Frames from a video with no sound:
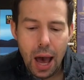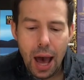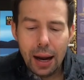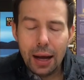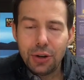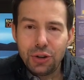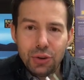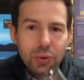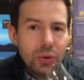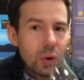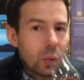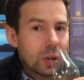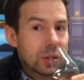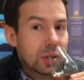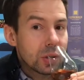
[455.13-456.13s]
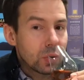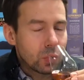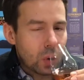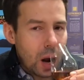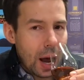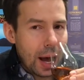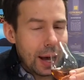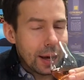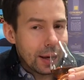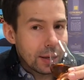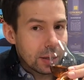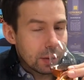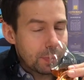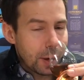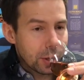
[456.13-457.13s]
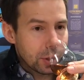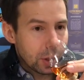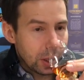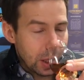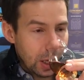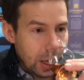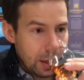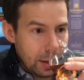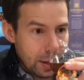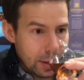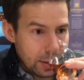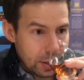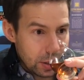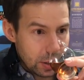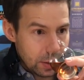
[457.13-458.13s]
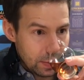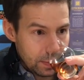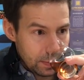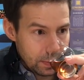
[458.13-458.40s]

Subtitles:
And I do notice the rye, especially in this.